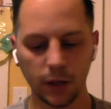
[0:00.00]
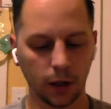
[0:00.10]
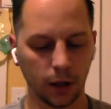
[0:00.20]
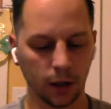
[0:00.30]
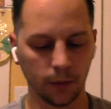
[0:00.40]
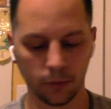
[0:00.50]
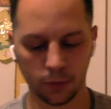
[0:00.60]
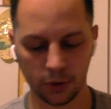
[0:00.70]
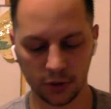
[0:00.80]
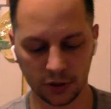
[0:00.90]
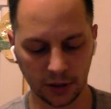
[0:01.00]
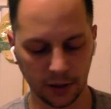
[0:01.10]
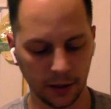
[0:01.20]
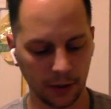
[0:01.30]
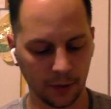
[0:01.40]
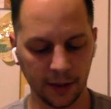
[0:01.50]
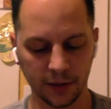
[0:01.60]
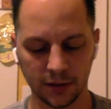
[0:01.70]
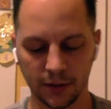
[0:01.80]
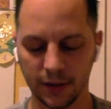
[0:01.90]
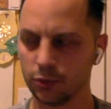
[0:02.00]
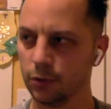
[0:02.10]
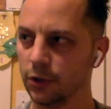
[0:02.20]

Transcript: We're just going to get right into this.